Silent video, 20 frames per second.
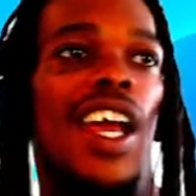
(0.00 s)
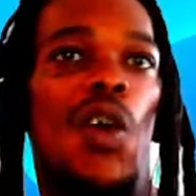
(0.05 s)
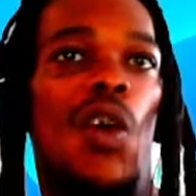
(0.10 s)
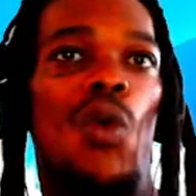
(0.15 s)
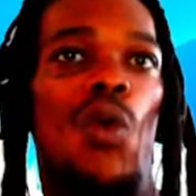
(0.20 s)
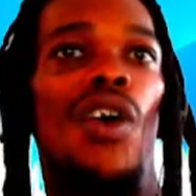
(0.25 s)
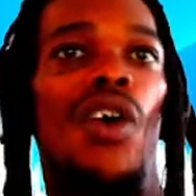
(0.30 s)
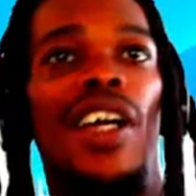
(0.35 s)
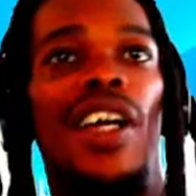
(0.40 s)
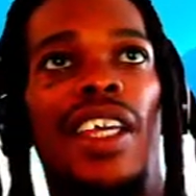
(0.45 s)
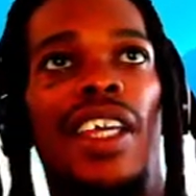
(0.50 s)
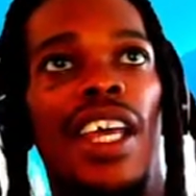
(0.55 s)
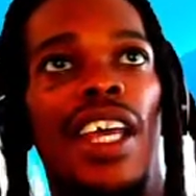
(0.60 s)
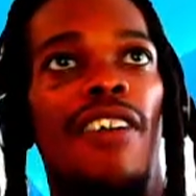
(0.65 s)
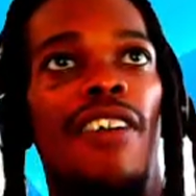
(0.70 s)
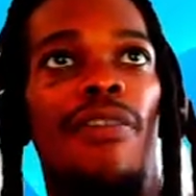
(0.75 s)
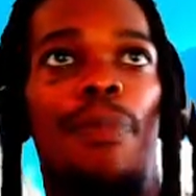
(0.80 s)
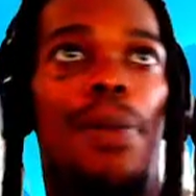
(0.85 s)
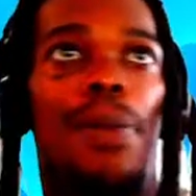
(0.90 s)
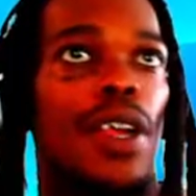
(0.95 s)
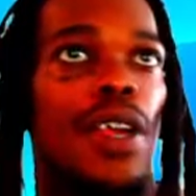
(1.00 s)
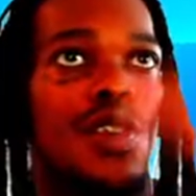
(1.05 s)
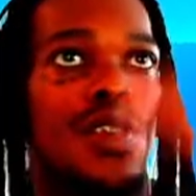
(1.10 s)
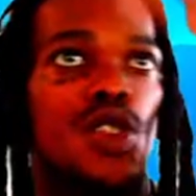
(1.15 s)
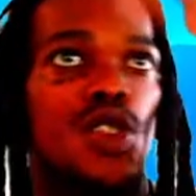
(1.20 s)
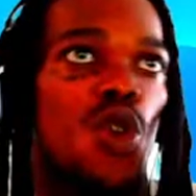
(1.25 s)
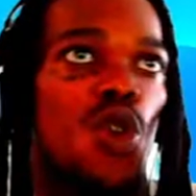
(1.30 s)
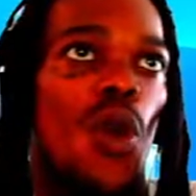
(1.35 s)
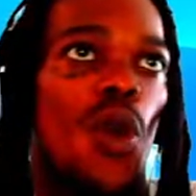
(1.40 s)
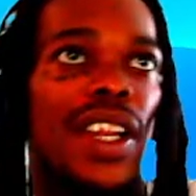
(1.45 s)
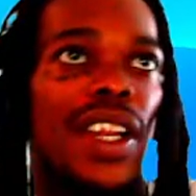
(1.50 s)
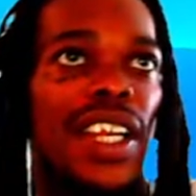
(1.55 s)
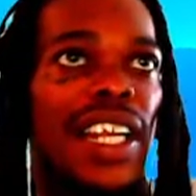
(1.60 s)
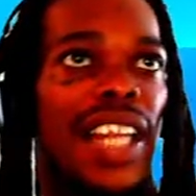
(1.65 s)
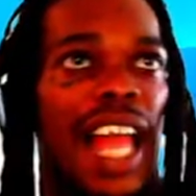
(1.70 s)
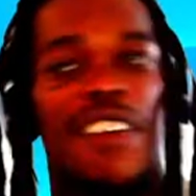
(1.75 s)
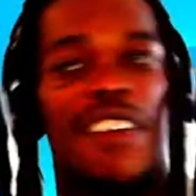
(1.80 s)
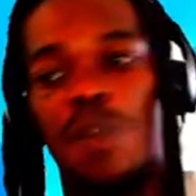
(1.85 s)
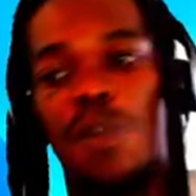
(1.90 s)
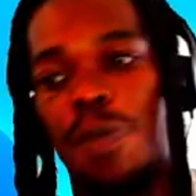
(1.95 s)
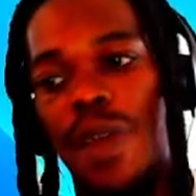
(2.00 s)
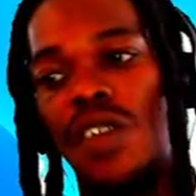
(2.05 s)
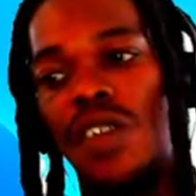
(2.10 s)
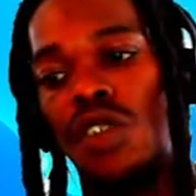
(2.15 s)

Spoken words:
we'll give plus 20 lifespan